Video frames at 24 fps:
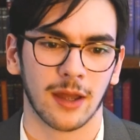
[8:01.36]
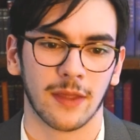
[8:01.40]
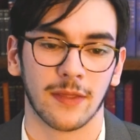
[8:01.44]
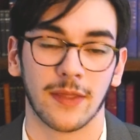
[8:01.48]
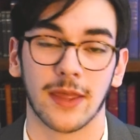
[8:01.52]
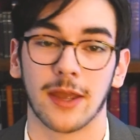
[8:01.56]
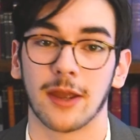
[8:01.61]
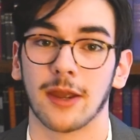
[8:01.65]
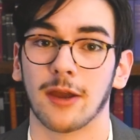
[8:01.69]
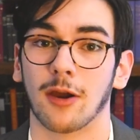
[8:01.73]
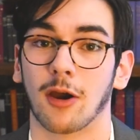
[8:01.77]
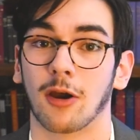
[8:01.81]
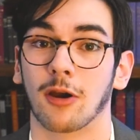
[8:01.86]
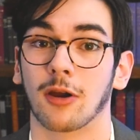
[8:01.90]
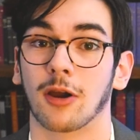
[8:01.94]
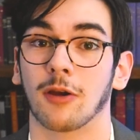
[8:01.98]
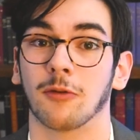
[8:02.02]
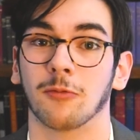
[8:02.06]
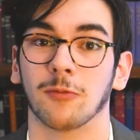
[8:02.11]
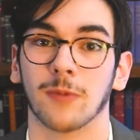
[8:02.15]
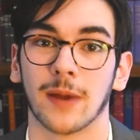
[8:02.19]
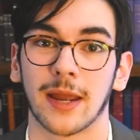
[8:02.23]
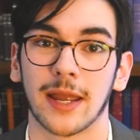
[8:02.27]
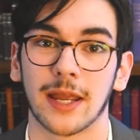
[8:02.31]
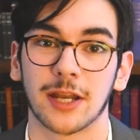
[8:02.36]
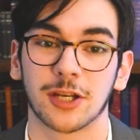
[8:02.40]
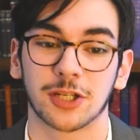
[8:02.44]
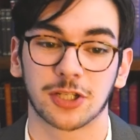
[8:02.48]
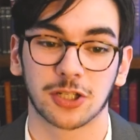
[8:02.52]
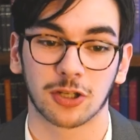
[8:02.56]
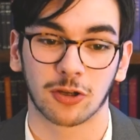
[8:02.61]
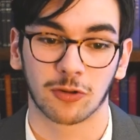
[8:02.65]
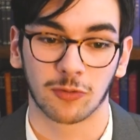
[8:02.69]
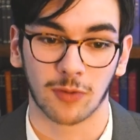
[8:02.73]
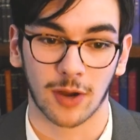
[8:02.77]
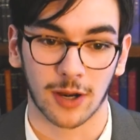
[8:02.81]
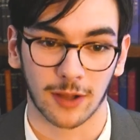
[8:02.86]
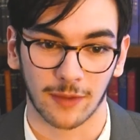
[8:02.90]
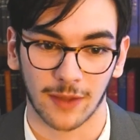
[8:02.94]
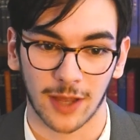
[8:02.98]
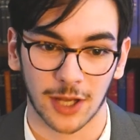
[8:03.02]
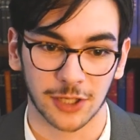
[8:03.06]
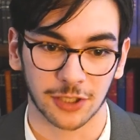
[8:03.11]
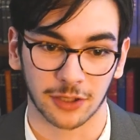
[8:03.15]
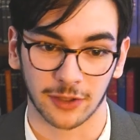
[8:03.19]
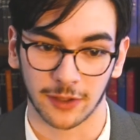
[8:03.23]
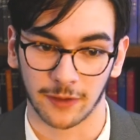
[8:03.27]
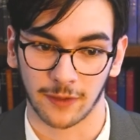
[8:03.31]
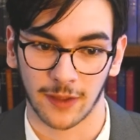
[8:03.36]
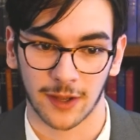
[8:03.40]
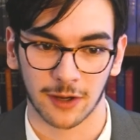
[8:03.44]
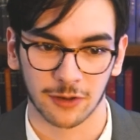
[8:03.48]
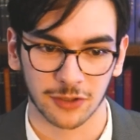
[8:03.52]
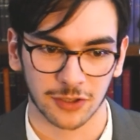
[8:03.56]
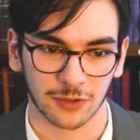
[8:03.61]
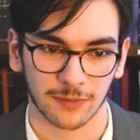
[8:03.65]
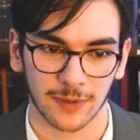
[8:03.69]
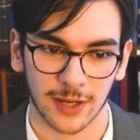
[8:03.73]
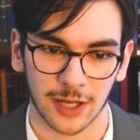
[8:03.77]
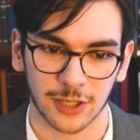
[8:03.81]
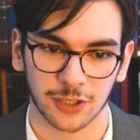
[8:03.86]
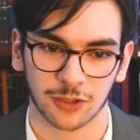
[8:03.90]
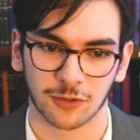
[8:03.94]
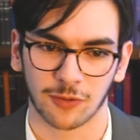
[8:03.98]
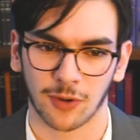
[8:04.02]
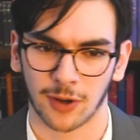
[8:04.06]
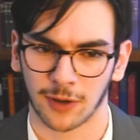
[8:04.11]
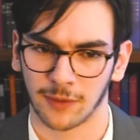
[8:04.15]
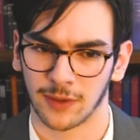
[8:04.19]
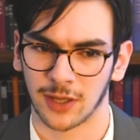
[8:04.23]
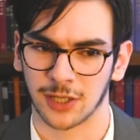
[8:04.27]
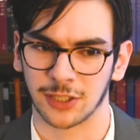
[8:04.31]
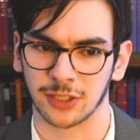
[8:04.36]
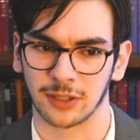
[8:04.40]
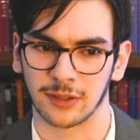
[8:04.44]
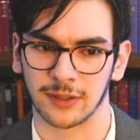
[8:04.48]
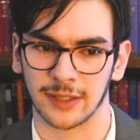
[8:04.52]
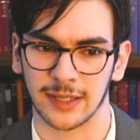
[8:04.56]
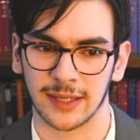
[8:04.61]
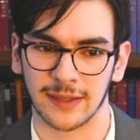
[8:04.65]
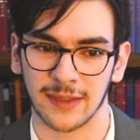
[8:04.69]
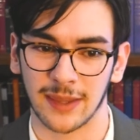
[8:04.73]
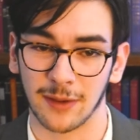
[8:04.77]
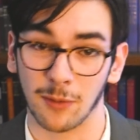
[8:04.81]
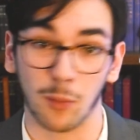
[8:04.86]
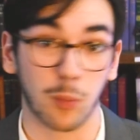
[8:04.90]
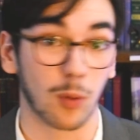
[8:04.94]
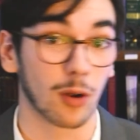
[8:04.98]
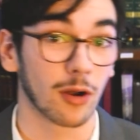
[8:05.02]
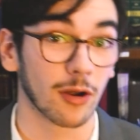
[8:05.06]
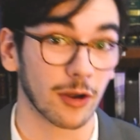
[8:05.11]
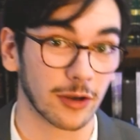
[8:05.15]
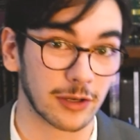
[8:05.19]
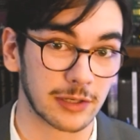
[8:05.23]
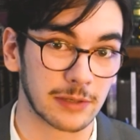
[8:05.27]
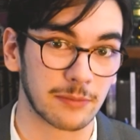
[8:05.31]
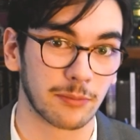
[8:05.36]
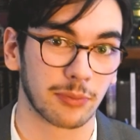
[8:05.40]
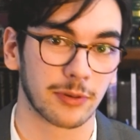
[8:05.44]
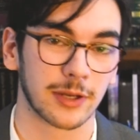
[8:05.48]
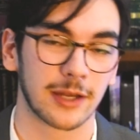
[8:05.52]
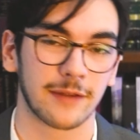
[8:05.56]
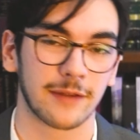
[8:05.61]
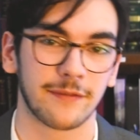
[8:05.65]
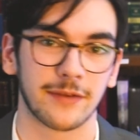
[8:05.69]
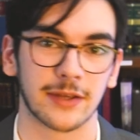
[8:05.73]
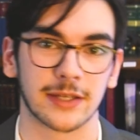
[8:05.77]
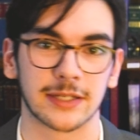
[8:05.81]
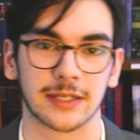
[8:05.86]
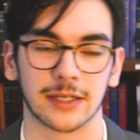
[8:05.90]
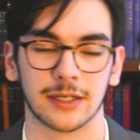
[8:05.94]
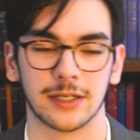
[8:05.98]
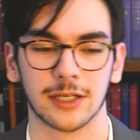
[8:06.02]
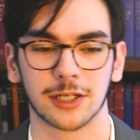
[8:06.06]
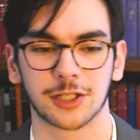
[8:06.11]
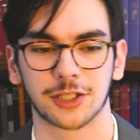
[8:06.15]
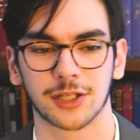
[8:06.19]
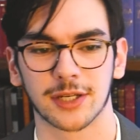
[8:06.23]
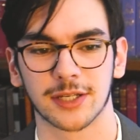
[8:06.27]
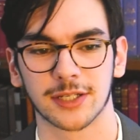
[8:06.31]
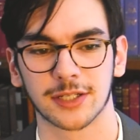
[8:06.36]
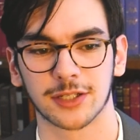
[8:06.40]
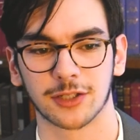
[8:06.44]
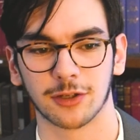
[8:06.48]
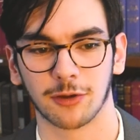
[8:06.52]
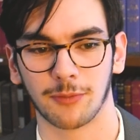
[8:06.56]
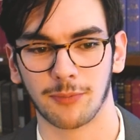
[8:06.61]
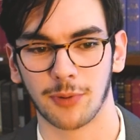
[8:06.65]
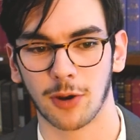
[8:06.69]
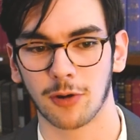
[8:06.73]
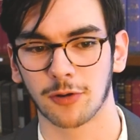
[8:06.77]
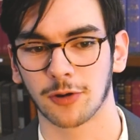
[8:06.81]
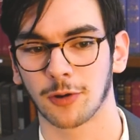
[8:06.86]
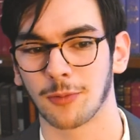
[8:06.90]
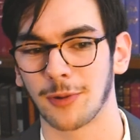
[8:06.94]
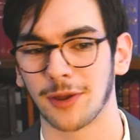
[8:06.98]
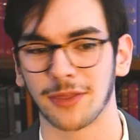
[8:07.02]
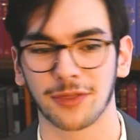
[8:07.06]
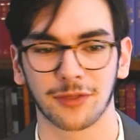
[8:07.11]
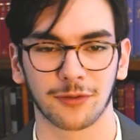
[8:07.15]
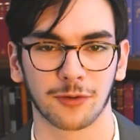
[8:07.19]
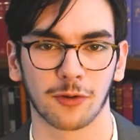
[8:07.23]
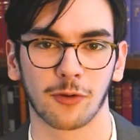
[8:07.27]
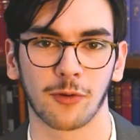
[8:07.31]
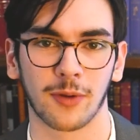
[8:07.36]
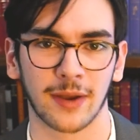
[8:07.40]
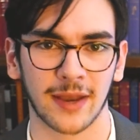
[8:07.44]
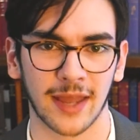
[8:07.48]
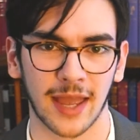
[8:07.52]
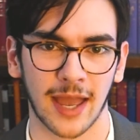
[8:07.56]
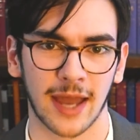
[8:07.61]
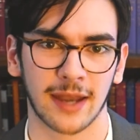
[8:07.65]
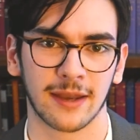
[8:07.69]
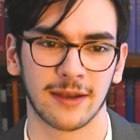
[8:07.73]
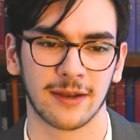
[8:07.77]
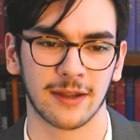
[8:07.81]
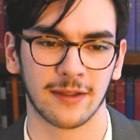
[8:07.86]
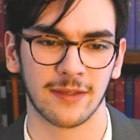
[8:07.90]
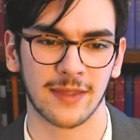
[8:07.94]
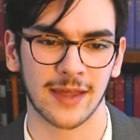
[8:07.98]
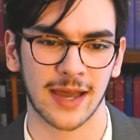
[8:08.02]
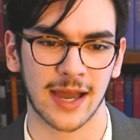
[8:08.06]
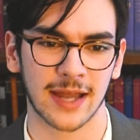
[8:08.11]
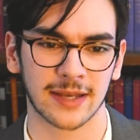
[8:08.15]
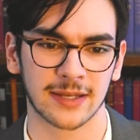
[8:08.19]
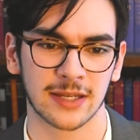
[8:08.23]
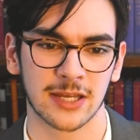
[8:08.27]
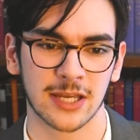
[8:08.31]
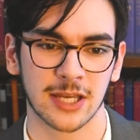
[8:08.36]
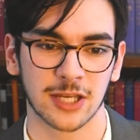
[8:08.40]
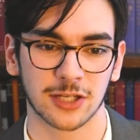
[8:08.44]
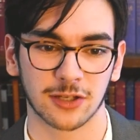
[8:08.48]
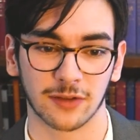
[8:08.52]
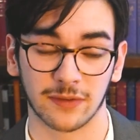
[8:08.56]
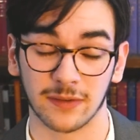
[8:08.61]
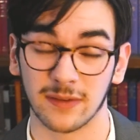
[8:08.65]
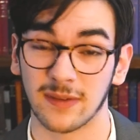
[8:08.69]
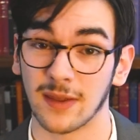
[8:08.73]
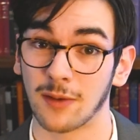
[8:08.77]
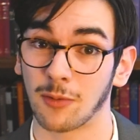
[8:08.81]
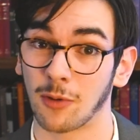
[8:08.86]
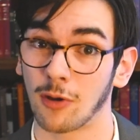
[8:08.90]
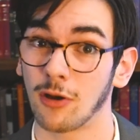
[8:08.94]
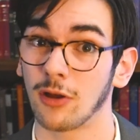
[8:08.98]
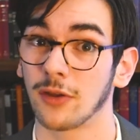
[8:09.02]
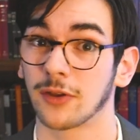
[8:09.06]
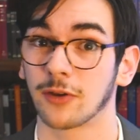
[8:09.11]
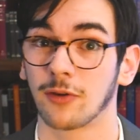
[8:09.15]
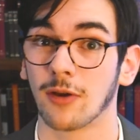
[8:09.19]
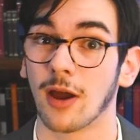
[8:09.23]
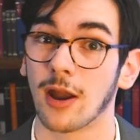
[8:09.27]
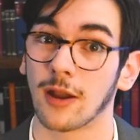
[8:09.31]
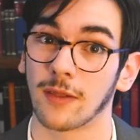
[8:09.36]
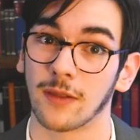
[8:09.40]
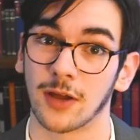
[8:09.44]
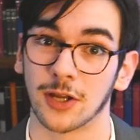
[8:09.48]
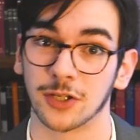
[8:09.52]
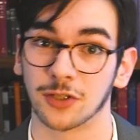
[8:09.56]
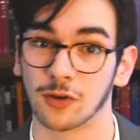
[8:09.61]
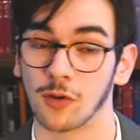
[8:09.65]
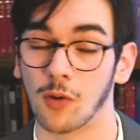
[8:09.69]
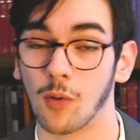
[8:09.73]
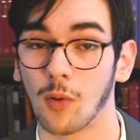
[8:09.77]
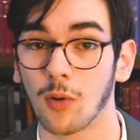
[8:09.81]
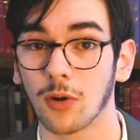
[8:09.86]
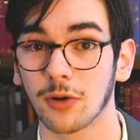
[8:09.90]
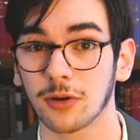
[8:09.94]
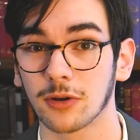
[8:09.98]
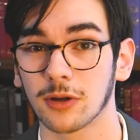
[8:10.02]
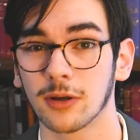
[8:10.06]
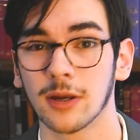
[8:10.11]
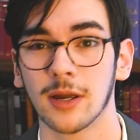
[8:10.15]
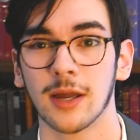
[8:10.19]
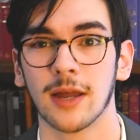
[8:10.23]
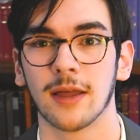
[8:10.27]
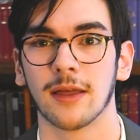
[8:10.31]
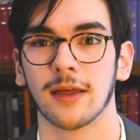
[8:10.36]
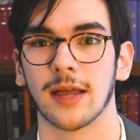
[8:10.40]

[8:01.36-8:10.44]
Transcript: they are arranged chronologically, letters arranged chronologically, and they weren't in previous editions, so Boner went through and edited that so that they were all in chronological order.